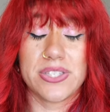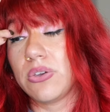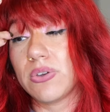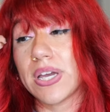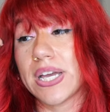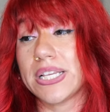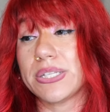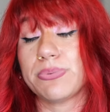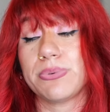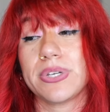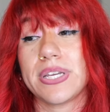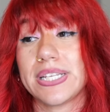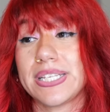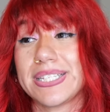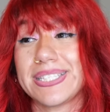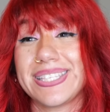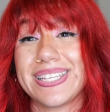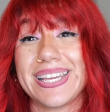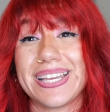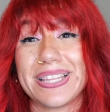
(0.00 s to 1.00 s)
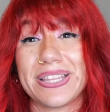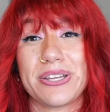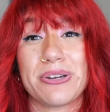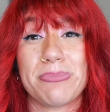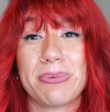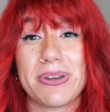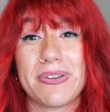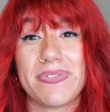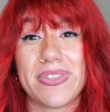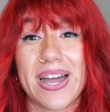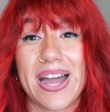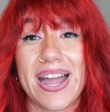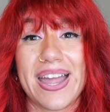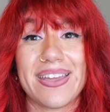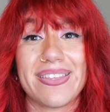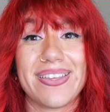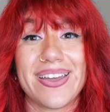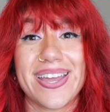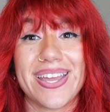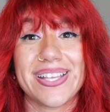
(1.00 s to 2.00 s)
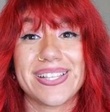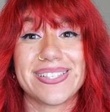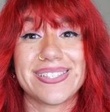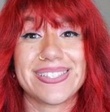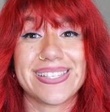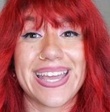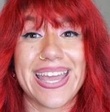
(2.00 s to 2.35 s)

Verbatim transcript: You guys will get to see a little bit of the highlights